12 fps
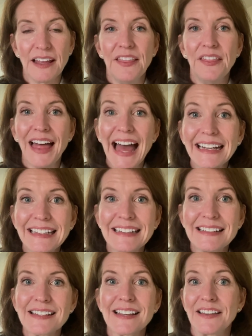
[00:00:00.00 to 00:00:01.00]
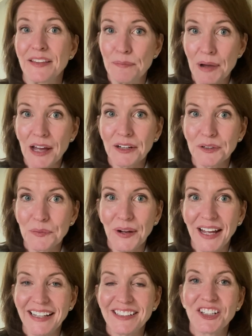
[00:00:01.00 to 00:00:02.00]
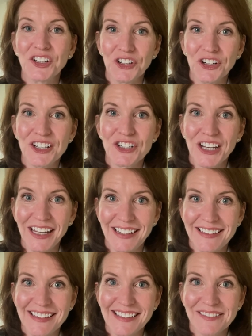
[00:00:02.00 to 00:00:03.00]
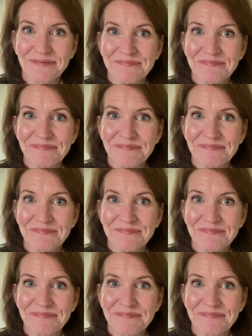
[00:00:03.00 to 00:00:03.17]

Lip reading: That is the modern way to nourish kids.